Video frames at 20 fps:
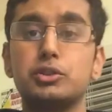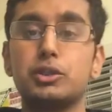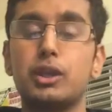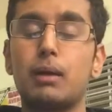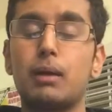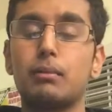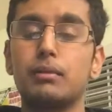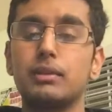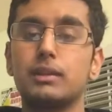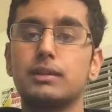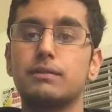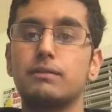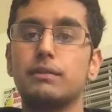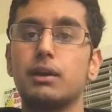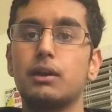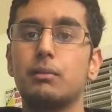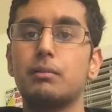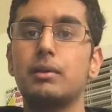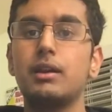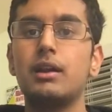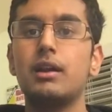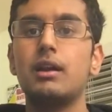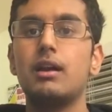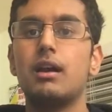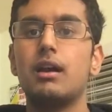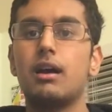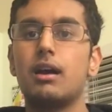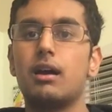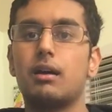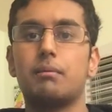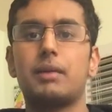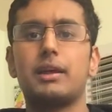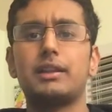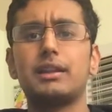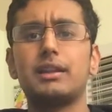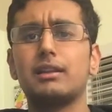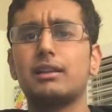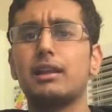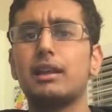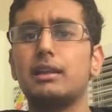job with this film. I
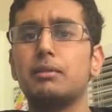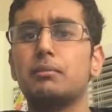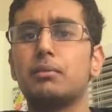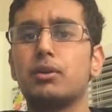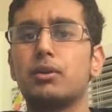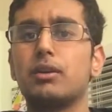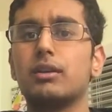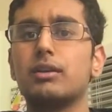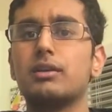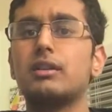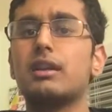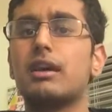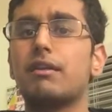think Lady Bird